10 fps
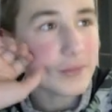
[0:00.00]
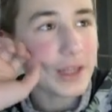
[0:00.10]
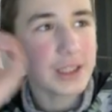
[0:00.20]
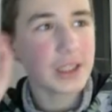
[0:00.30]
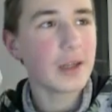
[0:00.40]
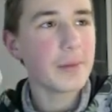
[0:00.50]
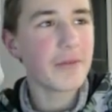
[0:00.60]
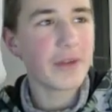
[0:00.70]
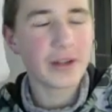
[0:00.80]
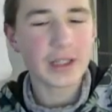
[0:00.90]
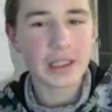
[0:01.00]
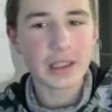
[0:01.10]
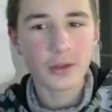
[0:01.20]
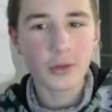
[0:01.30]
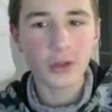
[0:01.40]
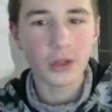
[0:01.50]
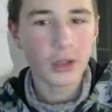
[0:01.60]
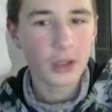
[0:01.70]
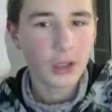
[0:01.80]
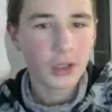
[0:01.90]
it's gonna be very cool.
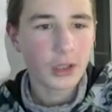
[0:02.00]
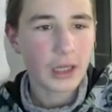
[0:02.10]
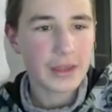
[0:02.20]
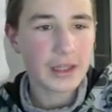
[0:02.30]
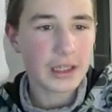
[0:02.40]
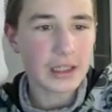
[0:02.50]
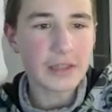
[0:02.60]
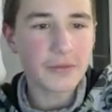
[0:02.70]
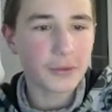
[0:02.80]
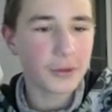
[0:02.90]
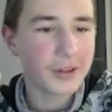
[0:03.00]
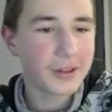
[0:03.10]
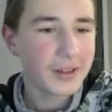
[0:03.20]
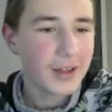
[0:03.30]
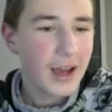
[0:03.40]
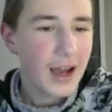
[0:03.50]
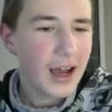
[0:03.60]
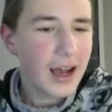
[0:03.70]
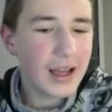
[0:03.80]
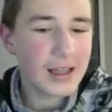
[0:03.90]
I think e4.
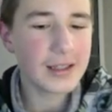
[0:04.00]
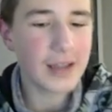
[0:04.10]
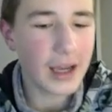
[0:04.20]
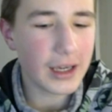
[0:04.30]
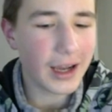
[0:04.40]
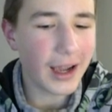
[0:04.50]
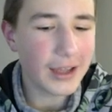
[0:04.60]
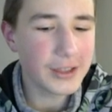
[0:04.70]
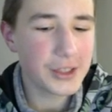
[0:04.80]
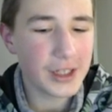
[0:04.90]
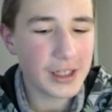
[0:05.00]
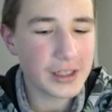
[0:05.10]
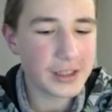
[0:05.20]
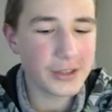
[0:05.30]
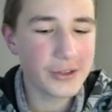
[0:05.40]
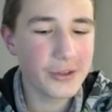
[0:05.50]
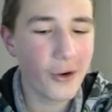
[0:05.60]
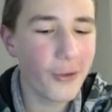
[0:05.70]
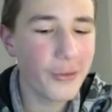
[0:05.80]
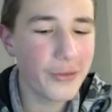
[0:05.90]
I just
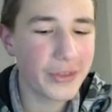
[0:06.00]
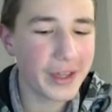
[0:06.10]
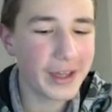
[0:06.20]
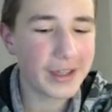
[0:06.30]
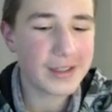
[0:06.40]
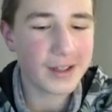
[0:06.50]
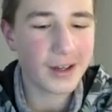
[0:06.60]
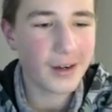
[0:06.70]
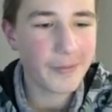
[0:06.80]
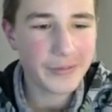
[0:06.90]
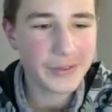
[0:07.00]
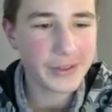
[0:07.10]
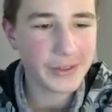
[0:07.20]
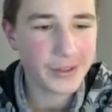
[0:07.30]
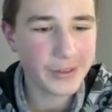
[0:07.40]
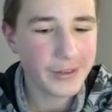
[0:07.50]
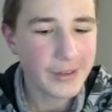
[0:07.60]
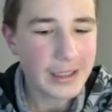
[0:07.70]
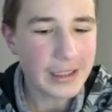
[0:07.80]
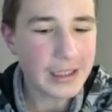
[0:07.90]
know that after
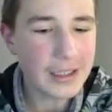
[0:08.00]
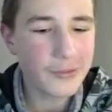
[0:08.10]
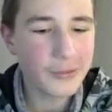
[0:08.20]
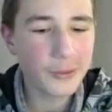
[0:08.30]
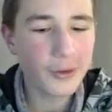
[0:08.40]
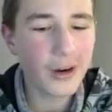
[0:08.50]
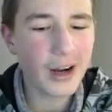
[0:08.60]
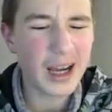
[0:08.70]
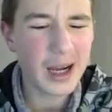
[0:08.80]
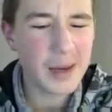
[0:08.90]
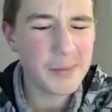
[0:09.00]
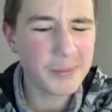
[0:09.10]
e4 I'm